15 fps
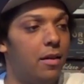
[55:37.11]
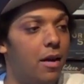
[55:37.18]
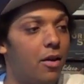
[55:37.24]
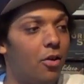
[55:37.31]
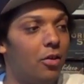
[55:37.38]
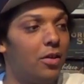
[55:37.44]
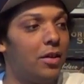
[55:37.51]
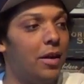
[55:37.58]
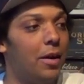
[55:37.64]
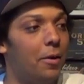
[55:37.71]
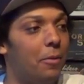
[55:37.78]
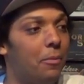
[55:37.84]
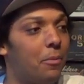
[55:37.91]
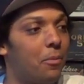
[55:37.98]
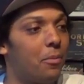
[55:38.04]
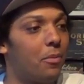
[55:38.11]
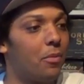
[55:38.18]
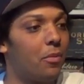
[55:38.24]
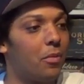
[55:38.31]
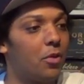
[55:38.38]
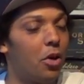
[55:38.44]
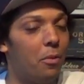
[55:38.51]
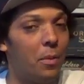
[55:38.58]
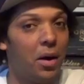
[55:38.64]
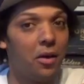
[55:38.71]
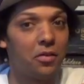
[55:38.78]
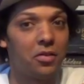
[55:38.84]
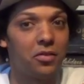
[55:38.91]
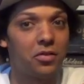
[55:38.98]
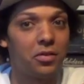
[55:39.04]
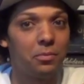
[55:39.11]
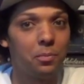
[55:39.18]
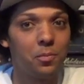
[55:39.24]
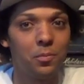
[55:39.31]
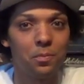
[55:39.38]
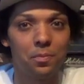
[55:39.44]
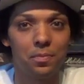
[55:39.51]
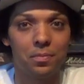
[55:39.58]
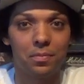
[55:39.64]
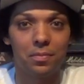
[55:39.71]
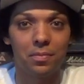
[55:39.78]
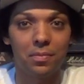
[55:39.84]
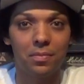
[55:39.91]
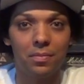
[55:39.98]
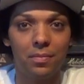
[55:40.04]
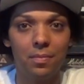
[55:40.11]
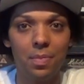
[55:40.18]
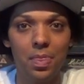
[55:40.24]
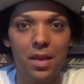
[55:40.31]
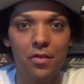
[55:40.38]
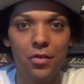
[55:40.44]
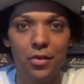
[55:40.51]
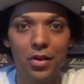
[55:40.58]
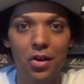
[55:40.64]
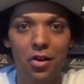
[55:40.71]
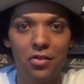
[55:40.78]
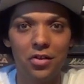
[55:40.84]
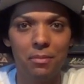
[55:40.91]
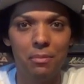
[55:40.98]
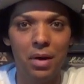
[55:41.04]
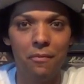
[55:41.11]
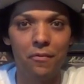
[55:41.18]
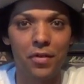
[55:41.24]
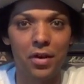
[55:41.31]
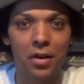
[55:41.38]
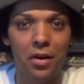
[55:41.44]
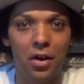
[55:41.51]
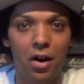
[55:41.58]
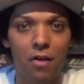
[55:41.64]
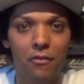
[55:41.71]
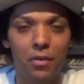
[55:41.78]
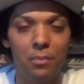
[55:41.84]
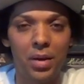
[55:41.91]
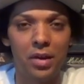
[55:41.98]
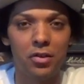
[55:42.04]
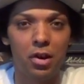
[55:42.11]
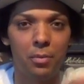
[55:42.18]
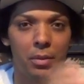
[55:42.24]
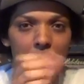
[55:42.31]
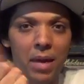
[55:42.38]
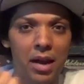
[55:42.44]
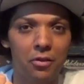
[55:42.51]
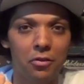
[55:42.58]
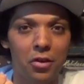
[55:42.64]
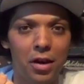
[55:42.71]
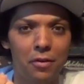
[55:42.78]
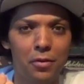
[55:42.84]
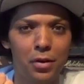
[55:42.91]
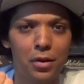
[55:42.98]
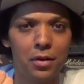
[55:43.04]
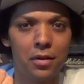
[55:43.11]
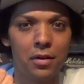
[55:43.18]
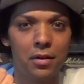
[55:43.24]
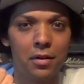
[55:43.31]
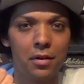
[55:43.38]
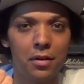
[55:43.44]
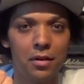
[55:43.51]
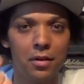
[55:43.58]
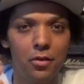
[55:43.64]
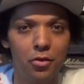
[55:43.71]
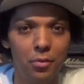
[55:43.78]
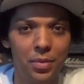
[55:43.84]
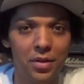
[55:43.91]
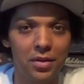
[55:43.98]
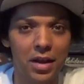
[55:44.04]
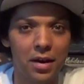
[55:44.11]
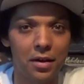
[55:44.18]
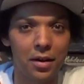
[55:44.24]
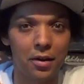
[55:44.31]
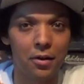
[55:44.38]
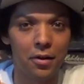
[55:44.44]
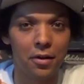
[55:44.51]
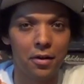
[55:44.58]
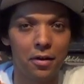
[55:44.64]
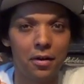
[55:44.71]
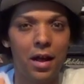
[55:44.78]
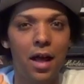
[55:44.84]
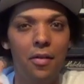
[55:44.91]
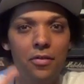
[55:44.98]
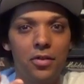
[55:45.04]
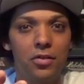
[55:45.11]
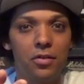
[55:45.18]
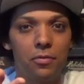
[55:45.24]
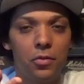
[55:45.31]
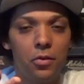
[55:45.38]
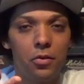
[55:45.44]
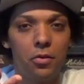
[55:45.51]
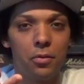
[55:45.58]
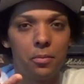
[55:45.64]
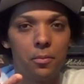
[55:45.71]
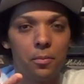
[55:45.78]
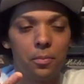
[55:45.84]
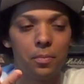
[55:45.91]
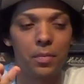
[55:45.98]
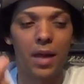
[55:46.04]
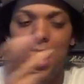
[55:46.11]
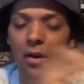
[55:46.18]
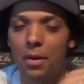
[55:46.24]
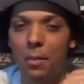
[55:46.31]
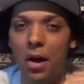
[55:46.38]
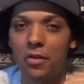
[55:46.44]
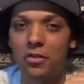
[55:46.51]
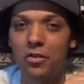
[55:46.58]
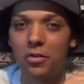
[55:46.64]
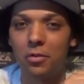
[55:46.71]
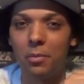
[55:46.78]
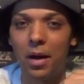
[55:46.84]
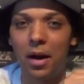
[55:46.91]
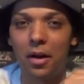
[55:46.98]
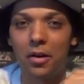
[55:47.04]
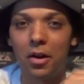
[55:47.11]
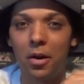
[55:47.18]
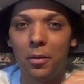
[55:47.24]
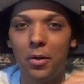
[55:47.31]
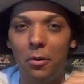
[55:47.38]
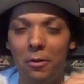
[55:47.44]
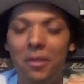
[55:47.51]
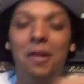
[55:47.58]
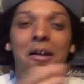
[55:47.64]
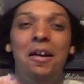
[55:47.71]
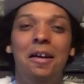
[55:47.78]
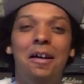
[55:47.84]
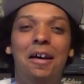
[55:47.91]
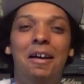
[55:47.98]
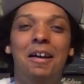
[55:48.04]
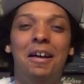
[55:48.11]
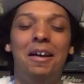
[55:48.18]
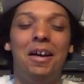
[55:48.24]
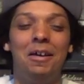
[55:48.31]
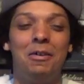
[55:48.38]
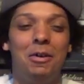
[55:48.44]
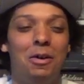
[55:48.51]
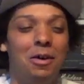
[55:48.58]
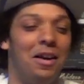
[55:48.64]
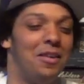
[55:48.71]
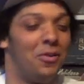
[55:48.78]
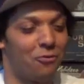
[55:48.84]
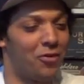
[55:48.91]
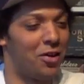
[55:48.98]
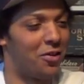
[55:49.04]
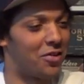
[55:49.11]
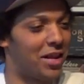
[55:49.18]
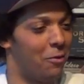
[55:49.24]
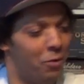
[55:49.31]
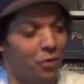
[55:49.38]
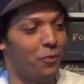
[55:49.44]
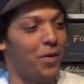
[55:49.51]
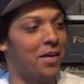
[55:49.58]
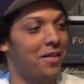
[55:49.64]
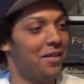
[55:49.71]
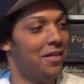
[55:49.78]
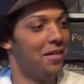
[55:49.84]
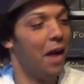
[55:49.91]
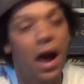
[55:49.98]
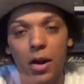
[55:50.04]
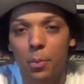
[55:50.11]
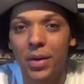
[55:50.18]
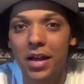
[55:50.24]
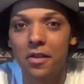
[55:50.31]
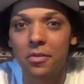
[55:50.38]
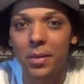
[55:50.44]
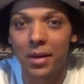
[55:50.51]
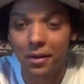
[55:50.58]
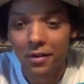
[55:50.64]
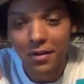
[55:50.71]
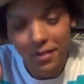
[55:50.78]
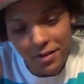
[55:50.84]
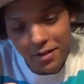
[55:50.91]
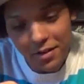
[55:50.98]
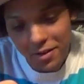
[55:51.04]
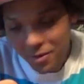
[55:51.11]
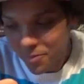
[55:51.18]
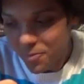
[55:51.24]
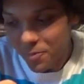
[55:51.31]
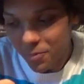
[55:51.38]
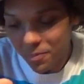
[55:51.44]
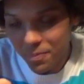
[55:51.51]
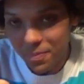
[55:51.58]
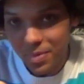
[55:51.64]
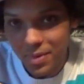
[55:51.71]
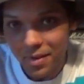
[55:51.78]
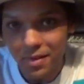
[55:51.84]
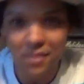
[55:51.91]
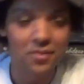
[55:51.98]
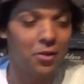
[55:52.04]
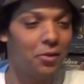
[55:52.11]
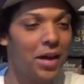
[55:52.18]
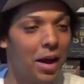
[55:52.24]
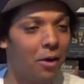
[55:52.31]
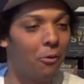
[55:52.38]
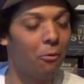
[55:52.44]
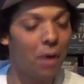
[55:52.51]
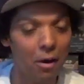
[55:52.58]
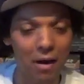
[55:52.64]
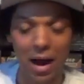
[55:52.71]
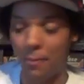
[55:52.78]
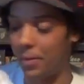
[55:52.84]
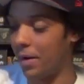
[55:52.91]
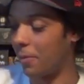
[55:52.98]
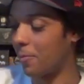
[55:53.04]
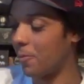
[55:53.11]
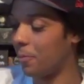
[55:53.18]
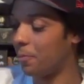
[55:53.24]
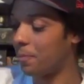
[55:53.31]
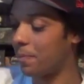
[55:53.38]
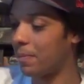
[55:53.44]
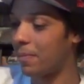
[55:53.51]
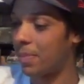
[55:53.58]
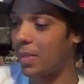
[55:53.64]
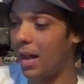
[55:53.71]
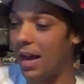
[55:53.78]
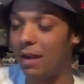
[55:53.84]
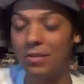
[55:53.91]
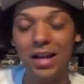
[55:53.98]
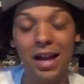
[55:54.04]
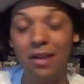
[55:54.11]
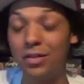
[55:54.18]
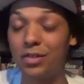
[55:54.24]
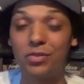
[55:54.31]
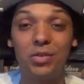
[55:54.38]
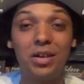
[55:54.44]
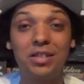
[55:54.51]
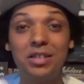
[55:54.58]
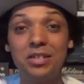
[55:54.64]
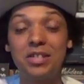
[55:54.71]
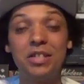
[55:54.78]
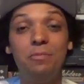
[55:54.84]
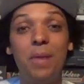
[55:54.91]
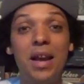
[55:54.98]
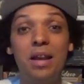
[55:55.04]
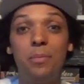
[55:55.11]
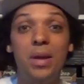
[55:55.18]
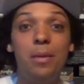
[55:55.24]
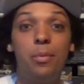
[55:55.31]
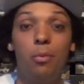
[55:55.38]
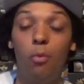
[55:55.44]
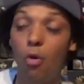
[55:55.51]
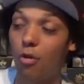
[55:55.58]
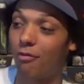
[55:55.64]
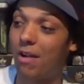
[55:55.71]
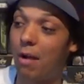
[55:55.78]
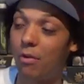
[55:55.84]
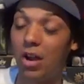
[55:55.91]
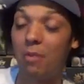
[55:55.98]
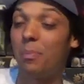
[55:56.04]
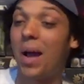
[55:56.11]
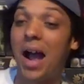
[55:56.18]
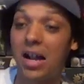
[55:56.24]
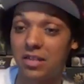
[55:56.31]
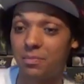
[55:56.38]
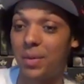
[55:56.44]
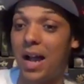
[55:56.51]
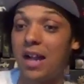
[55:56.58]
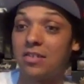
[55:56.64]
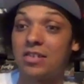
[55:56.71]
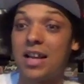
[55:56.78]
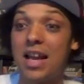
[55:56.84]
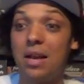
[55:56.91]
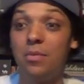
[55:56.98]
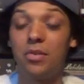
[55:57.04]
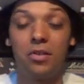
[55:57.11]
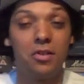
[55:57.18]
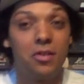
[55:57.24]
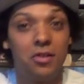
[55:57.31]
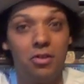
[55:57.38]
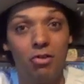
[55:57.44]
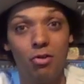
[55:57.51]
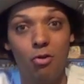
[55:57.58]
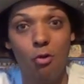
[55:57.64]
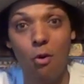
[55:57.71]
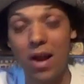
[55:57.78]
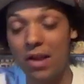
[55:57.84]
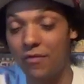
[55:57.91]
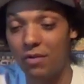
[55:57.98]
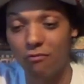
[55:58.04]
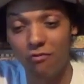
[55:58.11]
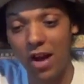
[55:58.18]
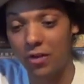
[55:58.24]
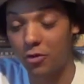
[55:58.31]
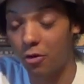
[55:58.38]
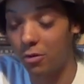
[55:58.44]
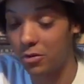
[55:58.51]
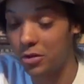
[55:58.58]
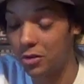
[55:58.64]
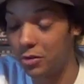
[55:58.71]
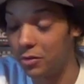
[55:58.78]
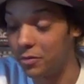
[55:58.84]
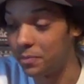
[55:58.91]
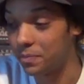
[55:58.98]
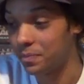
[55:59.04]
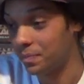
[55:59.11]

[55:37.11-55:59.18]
I got you know, got a Master System. So the last like month and a half, I picked up a Mega Drive, Super Nintendo, N64, and a Master System at a car boot. I just realised that. Fuck. And a PSP. So yeah, well happy. And I, yeah, I, just, I didn't see many people walk around with like bags and bags of games or anything retro at all.